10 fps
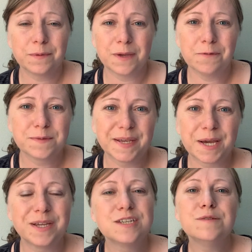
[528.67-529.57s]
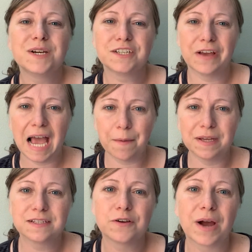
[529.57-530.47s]
It was becoming too much of a
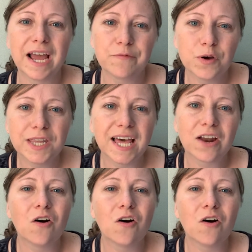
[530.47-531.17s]
habit. So I have put that